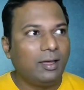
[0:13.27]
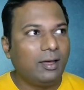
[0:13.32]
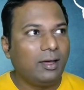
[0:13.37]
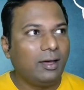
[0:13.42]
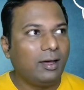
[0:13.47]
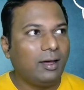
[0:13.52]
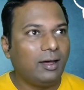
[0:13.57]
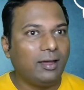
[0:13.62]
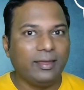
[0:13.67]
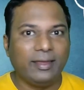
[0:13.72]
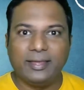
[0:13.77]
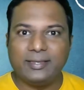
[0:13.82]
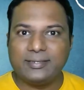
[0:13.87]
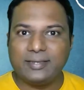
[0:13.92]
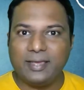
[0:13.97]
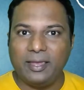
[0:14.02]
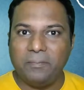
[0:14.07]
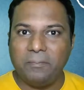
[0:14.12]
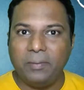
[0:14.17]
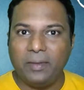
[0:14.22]
I
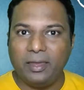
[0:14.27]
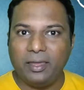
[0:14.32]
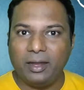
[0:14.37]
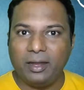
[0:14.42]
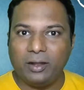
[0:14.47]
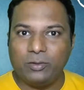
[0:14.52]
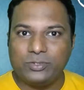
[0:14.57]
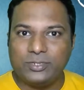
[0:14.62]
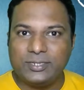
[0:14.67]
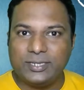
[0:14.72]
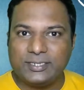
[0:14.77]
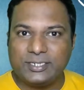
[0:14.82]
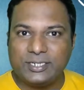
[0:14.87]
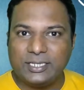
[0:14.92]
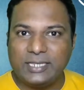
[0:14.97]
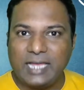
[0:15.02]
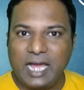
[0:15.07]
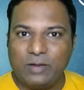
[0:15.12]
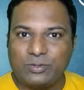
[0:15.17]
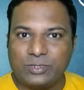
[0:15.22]
guess I'm paying around
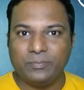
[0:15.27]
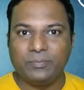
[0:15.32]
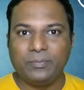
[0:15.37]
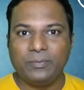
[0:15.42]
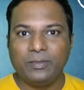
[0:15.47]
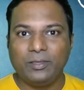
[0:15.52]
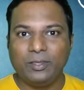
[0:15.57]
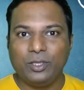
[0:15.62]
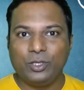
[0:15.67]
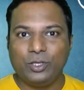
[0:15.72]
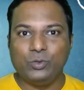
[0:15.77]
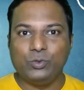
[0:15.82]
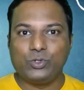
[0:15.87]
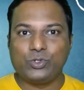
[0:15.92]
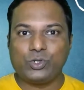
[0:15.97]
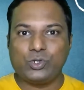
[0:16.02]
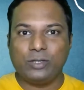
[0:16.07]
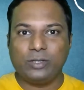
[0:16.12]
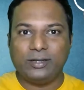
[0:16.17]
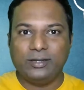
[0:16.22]
60,000. You
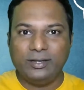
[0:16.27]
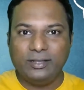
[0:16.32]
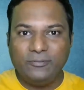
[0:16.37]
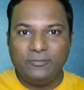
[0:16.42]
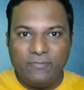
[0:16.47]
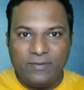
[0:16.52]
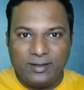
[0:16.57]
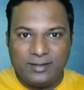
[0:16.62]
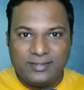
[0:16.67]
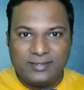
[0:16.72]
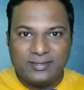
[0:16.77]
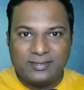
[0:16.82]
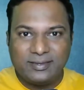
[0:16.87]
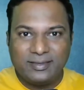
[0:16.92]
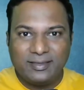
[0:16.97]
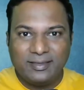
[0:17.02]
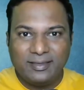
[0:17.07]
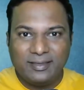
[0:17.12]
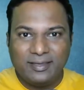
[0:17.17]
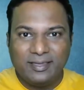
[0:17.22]
saw the difference?
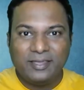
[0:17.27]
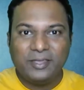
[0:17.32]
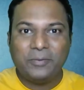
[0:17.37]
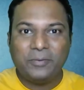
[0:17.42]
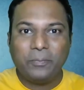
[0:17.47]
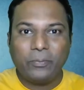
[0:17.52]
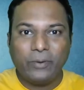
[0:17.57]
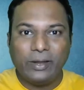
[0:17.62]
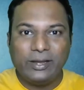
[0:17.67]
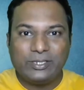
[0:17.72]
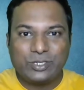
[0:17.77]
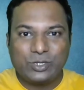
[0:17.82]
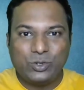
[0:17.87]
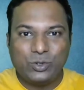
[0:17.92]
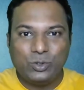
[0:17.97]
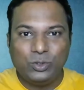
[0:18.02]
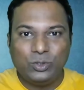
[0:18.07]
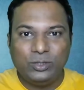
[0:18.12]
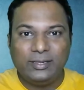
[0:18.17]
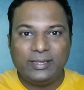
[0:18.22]

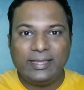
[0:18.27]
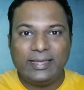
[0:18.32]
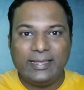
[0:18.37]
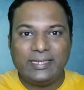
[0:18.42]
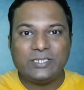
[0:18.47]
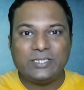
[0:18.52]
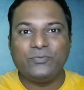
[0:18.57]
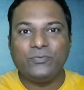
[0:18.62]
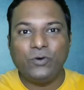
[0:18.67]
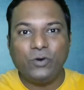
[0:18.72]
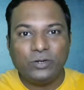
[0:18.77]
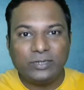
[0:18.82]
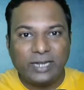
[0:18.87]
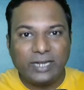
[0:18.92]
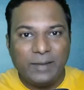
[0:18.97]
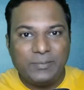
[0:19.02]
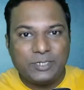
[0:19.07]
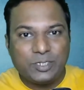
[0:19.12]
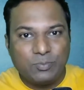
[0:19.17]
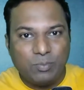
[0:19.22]
Preschool is 4
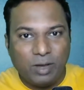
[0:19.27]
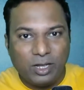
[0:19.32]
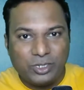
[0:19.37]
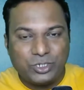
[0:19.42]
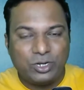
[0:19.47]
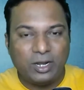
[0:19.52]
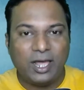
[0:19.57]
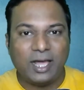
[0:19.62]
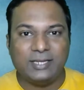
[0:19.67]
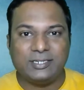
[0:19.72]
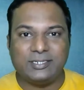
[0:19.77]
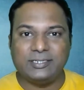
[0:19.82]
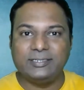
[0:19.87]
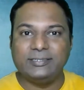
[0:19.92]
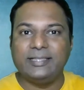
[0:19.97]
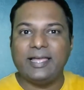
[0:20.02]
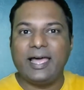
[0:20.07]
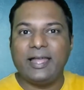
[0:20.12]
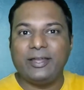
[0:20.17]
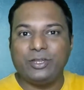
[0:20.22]
times much larger
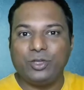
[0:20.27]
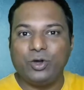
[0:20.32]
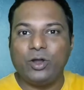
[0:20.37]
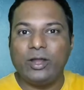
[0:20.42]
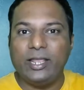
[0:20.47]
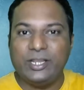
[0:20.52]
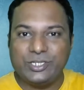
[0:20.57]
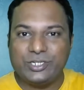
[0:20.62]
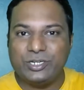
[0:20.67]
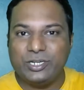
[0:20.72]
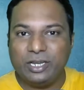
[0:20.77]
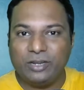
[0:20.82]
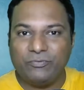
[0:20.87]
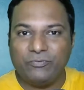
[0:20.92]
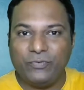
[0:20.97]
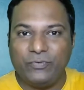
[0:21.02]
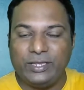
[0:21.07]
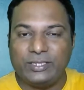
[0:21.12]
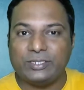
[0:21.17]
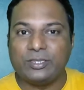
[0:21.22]
than your engineering
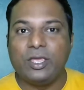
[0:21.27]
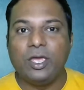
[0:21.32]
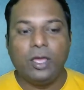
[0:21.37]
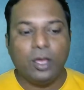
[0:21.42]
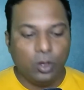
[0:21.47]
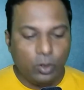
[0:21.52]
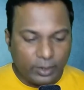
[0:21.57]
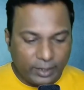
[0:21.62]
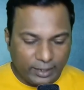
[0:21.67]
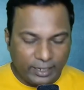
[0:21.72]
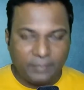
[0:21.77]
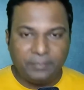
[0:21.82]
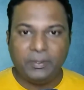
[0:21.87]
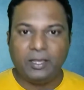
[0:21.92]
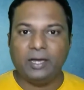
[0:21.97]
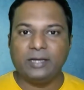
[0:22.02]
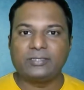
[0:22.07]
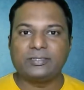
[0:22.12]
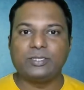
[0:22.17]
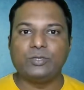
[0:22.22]
fees. Okay, let me
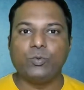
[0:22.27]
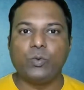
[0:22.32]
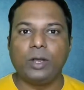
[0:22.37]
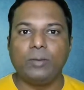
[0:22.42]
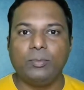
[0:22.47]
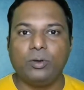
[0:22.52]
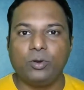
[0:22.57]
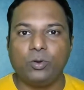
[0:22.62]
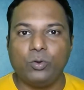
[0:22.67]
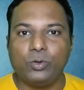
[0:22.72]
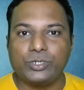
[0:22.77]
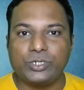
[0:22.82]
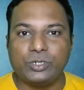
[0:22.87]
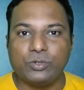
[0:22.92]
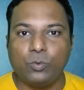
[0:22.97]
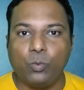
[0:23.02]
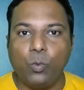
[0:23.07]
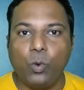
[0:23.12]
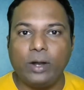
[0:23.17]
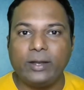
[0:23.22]
ask you one more
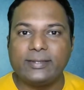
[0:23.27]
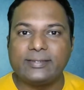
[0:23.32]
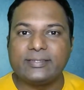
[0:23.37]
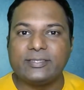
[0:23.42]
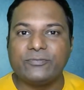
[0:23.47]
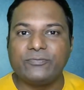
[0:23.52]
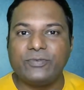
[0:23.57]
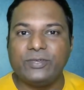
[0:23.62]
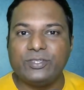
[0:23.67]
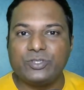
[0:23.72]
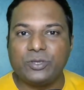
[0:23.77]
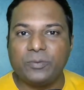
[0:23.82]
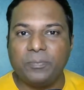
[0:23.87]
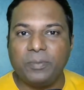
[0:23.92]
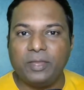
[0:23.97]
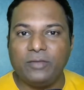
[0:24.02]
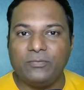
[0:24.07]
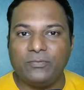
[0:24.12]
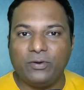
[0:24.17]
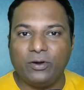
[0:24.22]
question. What is the fees you're
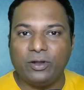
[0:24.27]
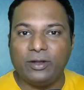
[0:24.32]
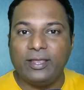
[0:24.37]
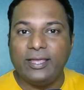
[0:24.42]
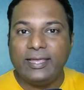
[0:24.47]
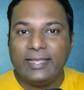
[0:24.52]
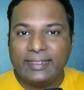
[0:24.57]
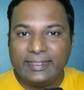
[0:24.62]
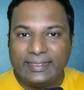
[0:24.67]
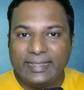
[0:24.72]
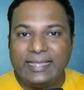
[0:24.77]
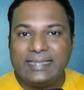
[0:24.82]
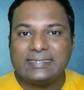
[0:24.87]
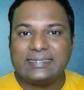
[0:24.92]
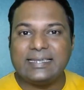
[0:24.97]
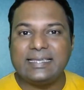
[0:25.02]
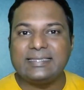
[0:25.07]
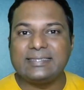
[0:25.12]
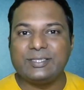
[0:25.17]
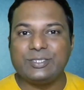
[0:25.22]
paying for these
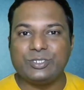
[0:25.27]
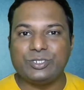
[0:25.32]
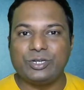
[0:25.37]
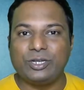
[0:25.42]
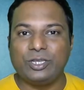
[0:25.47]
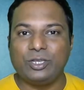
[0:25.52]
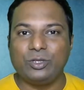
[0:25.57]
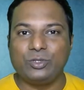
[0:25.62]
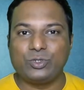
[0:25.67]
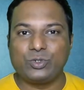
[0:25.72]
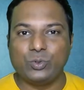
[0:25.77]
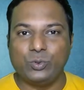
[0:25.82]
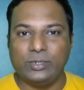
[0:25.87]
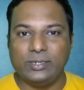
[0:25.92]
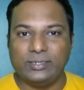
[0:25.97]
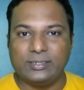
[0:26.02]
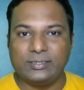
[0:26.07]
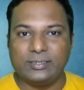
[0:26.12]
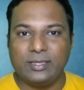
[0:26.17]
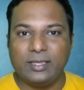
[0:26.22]
days engineering students?